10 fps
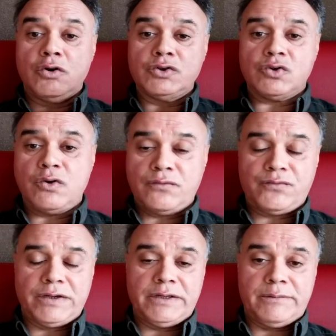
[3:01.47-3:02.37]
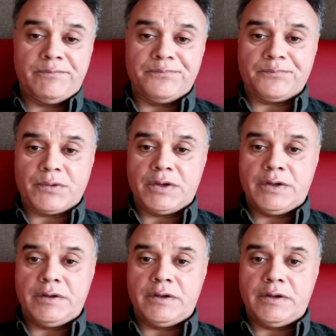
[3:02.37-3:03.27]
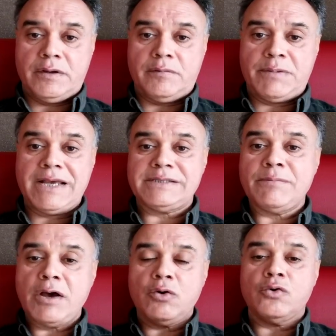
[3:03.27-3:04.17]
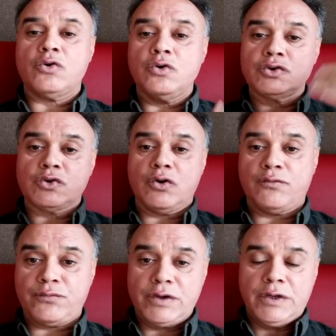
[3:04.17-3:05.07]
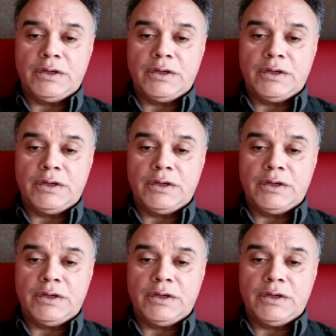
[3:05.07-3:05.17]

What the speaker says: loss of plasma or loss of